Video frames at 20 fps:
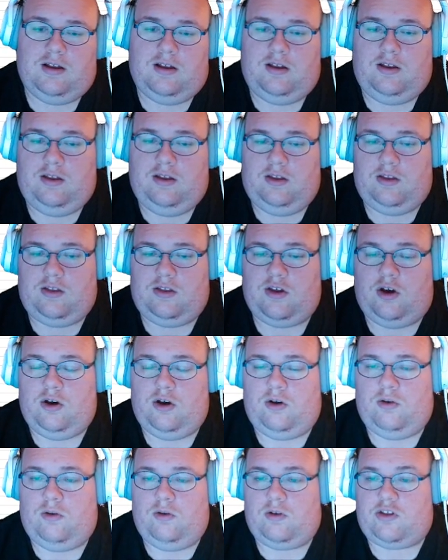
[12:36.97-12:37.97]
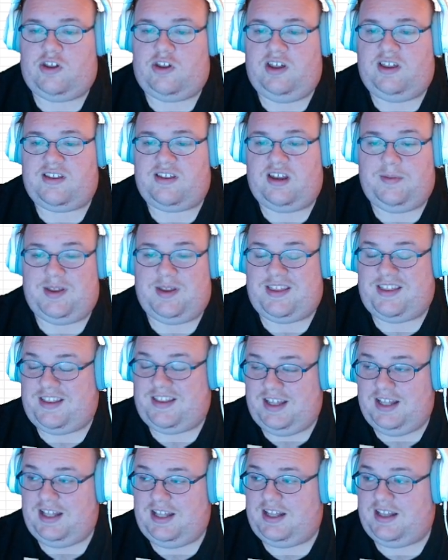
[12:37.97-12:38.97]
So she's going to be
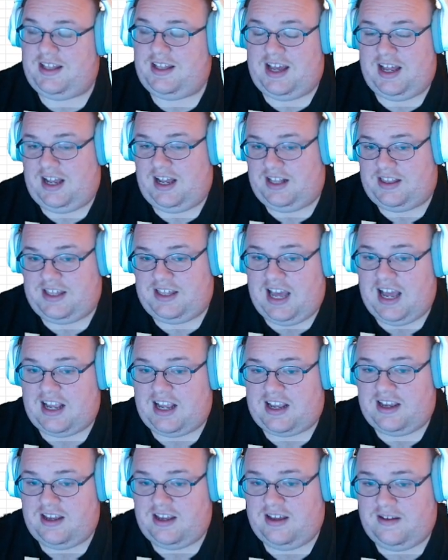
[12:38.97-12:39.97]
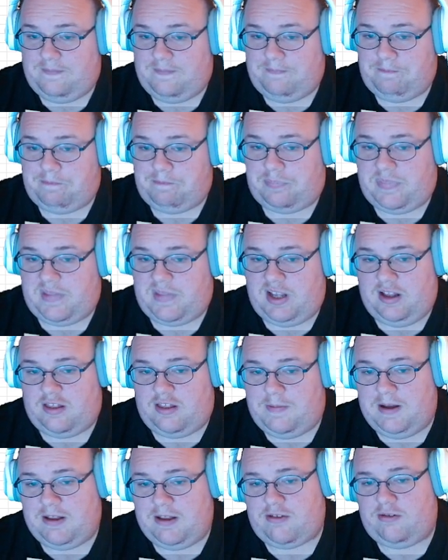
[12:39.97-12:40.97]
stealing that attack and
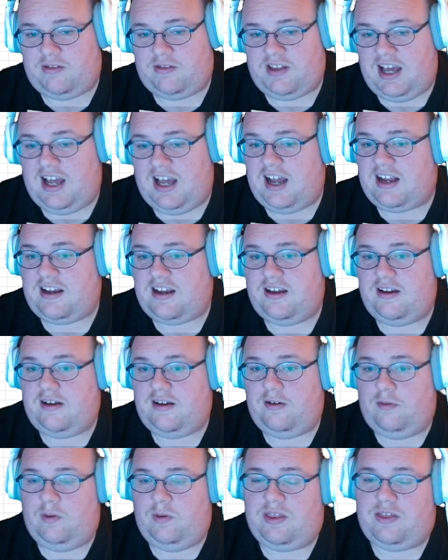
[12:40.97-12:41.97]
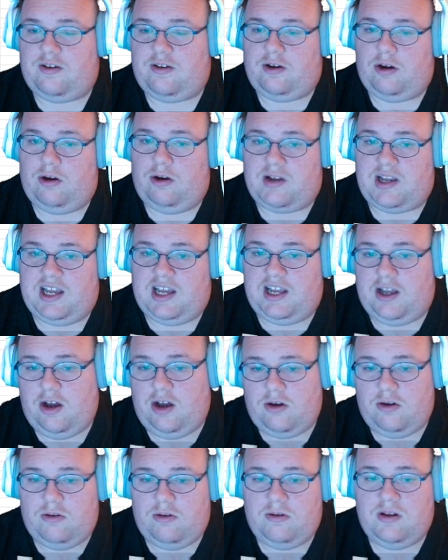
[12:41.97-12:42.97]
special attack with her
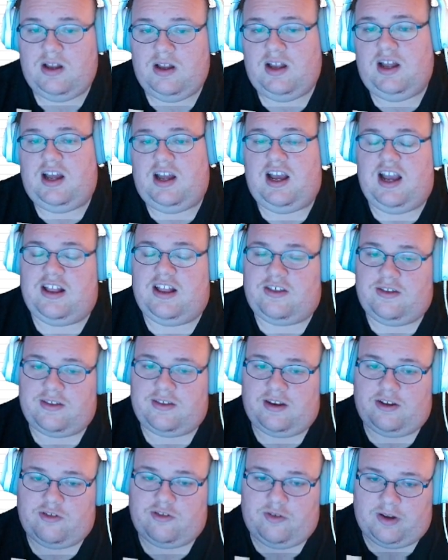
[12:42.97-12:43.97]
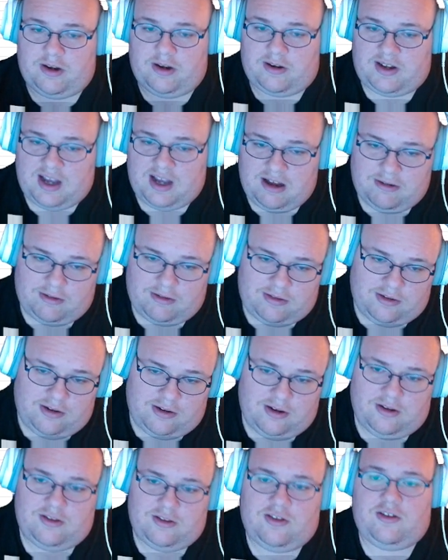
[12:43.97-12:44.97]
OKO, and she's going to trigger counter
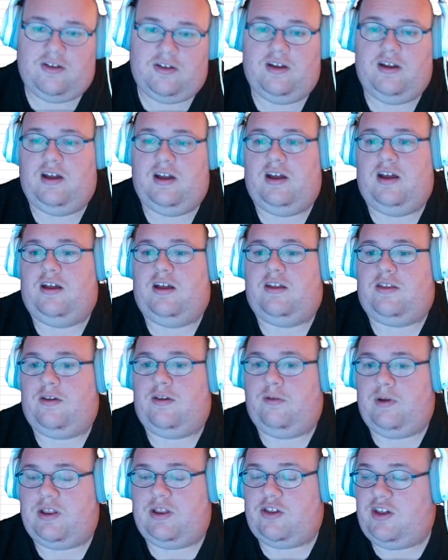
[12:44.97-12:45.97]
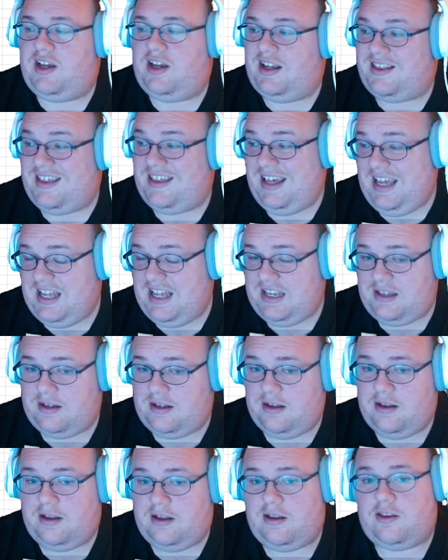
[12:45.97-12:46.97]
surge. So when she gets hit,
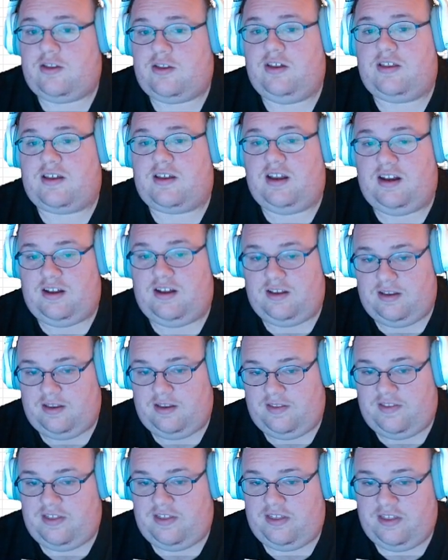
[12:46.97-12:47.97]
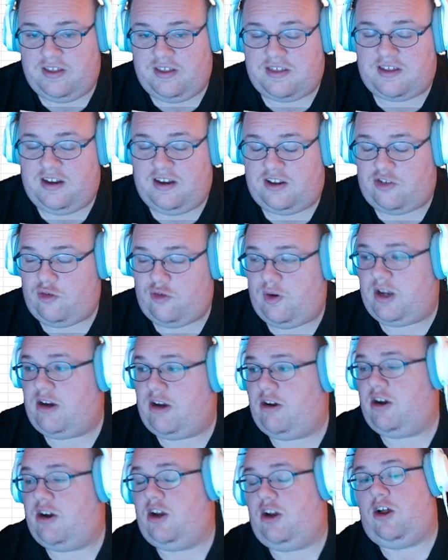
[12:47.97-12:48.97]
this is going to trigger,
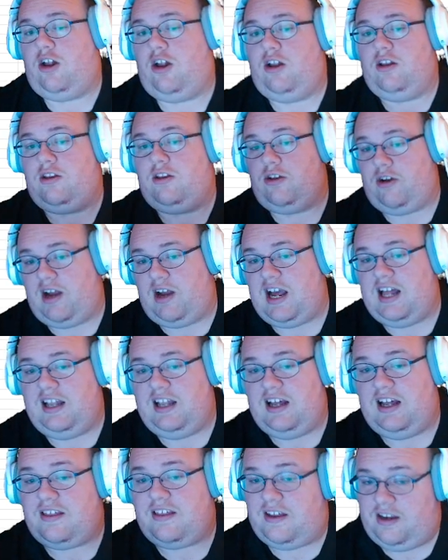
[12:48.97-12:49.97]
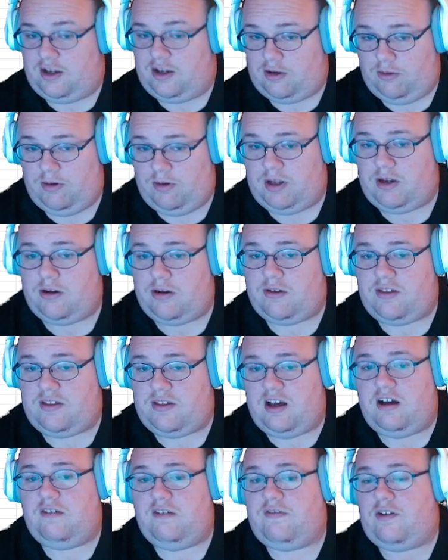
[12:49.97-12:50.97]
and all your allies, including
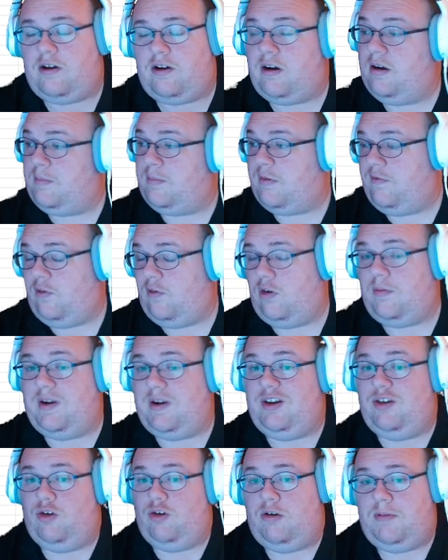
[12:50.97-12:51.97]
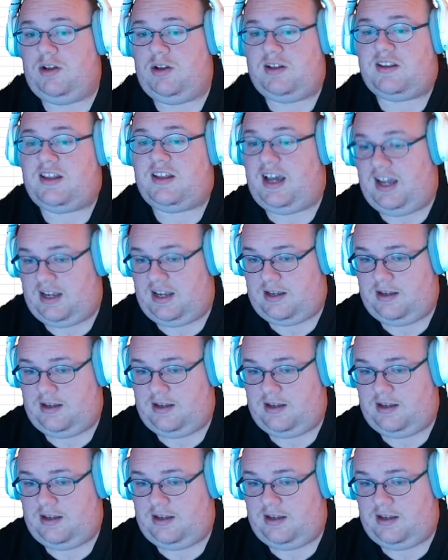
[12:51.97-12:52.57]
herself, are going to perform a normal attack.